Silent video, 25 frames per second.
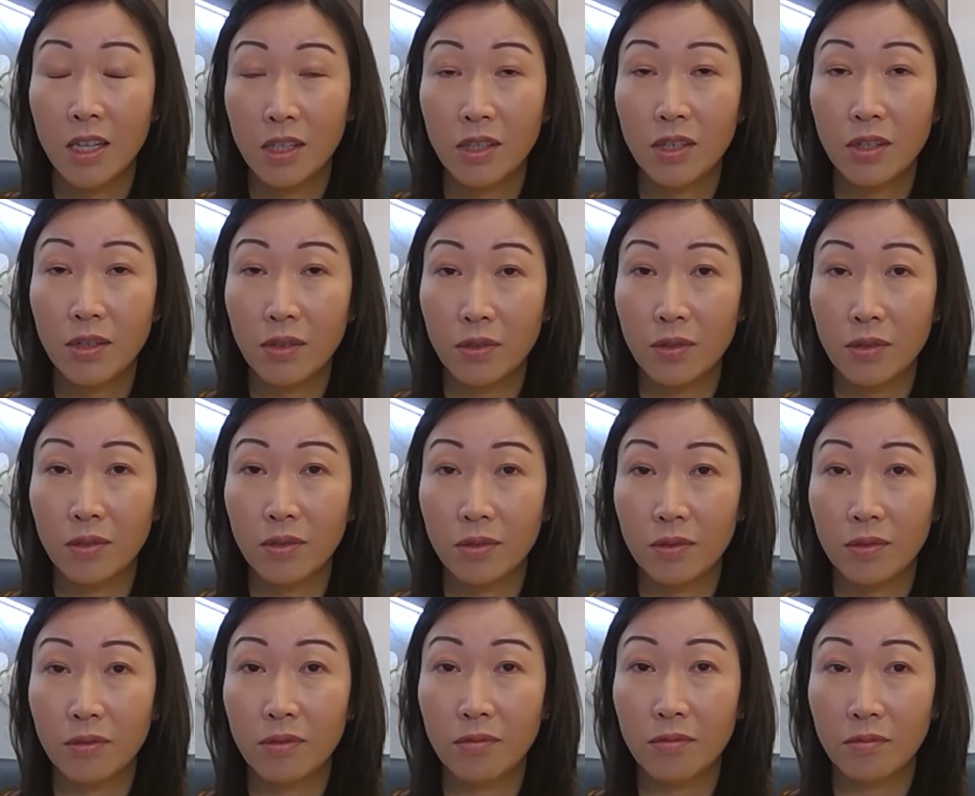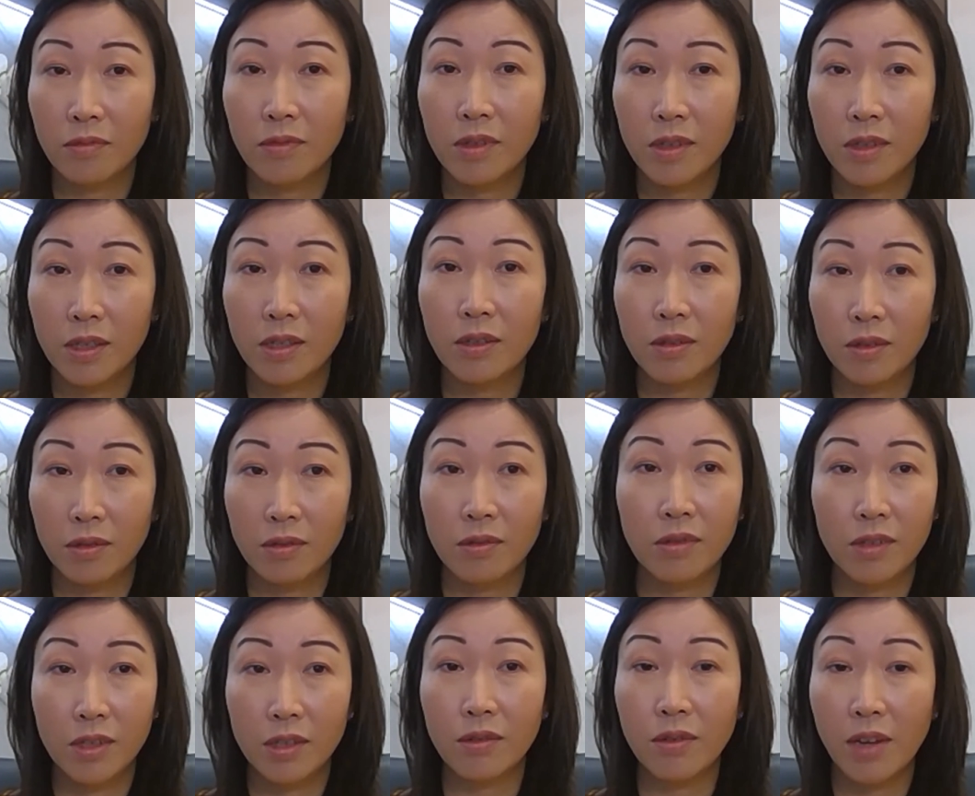to to
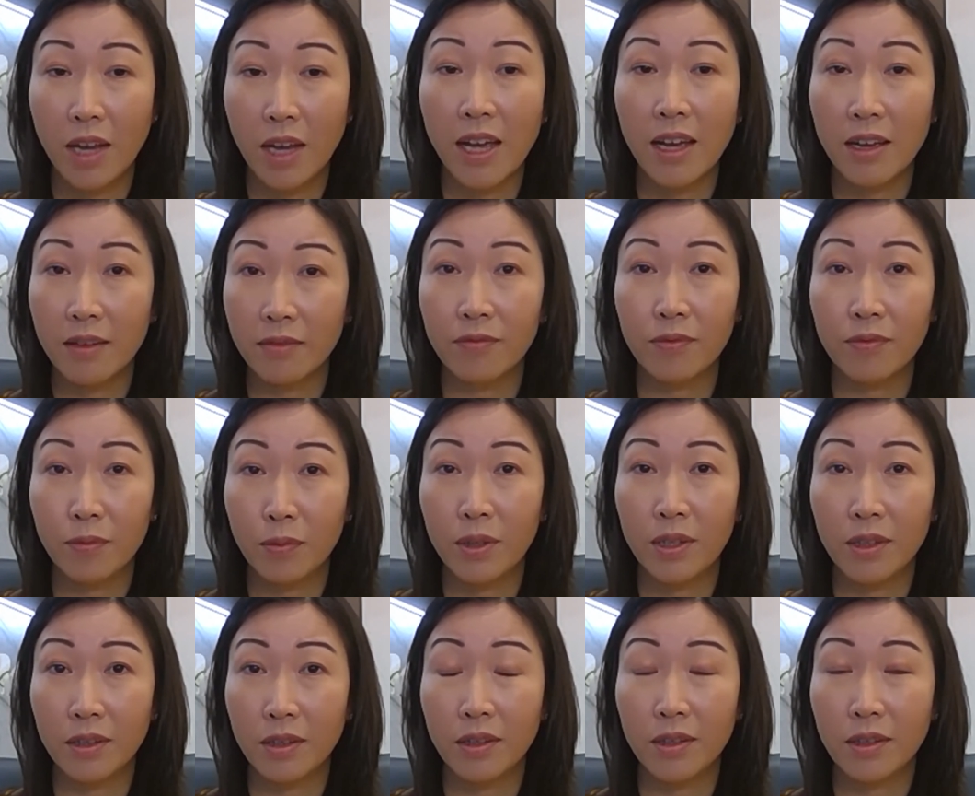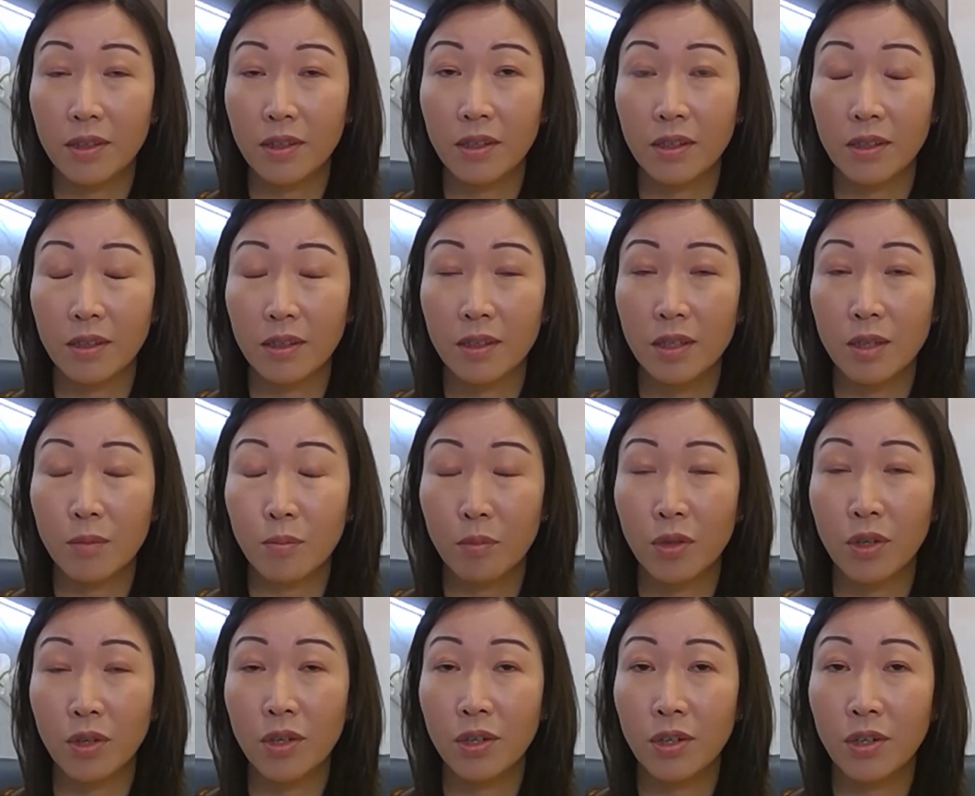to have with uh, him
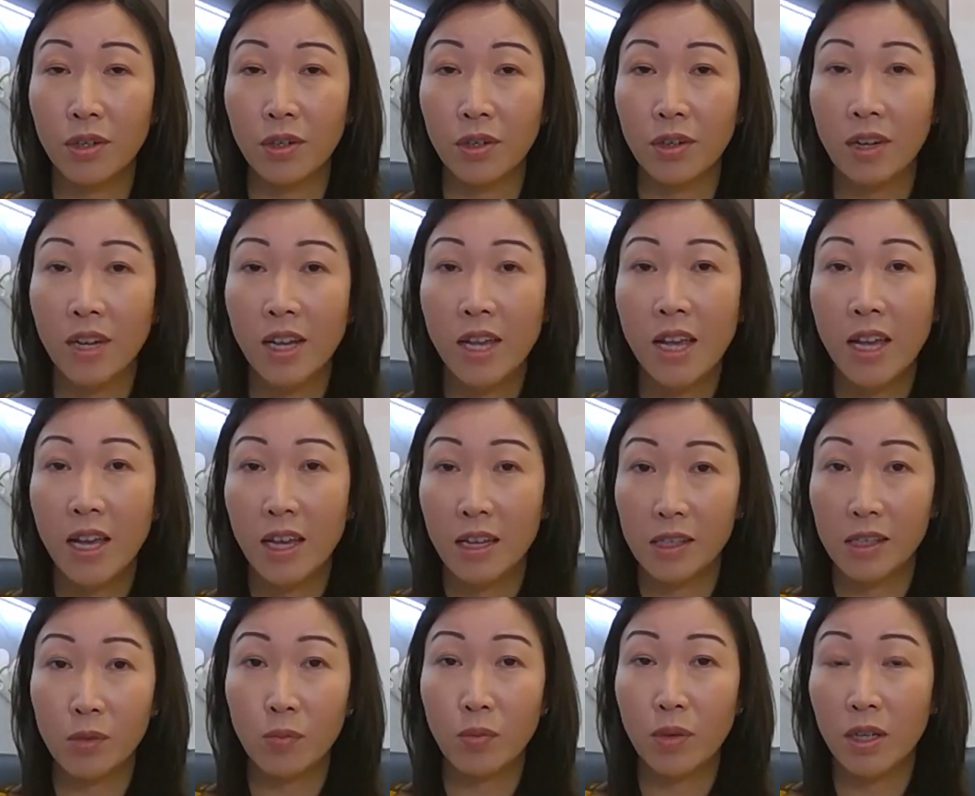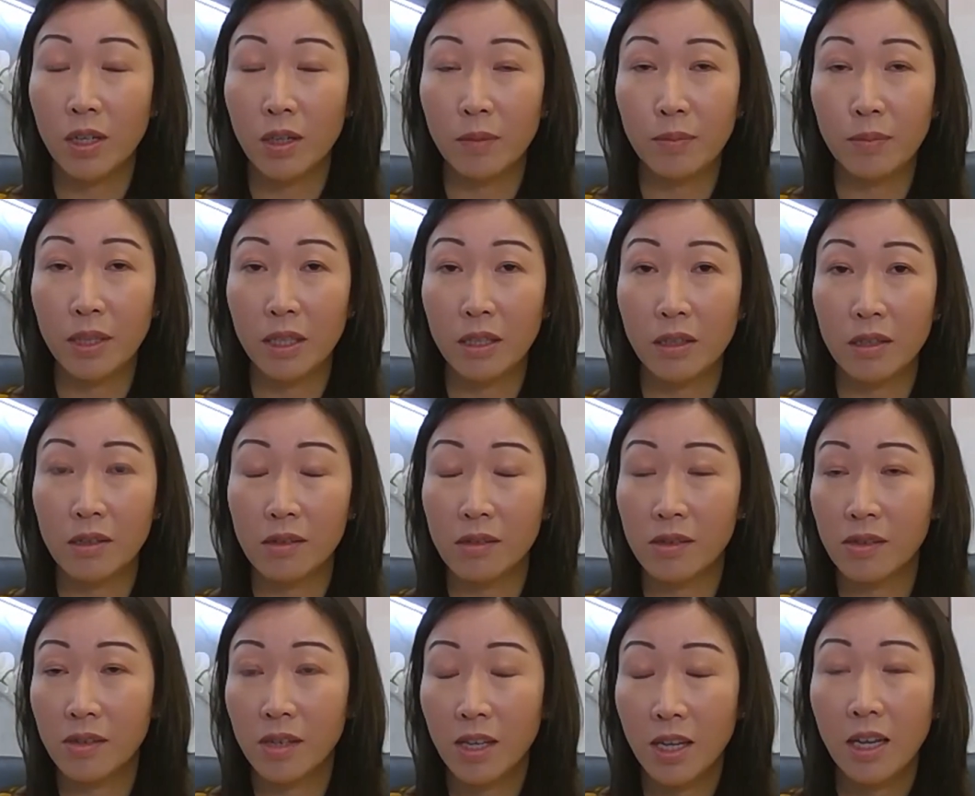or her as well,
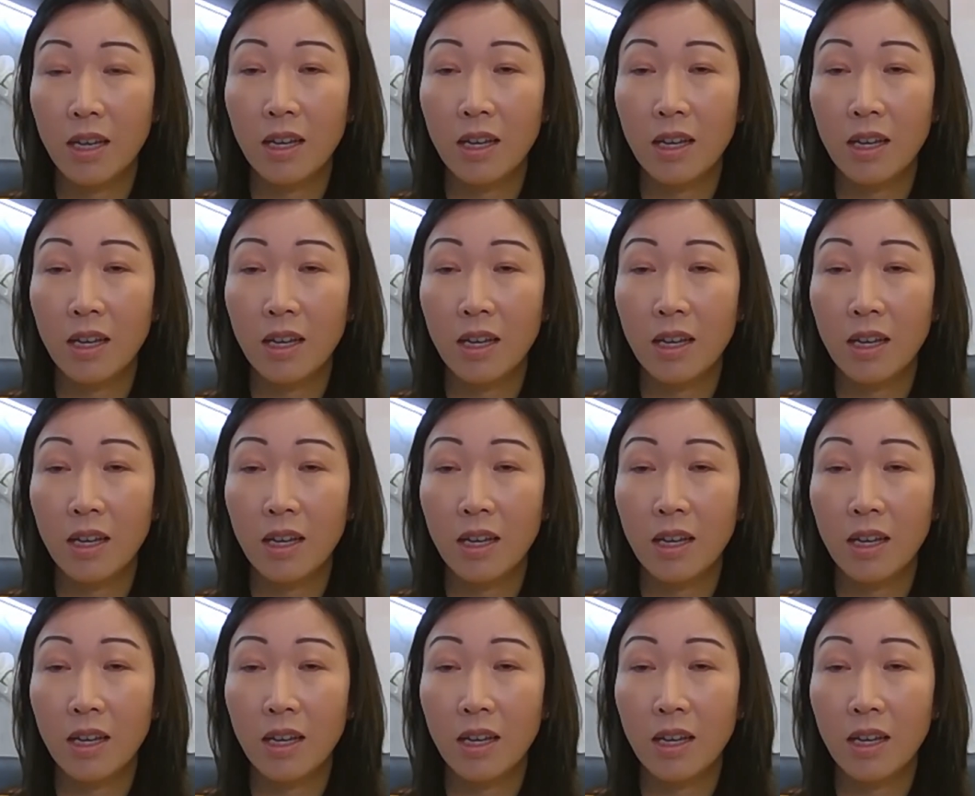because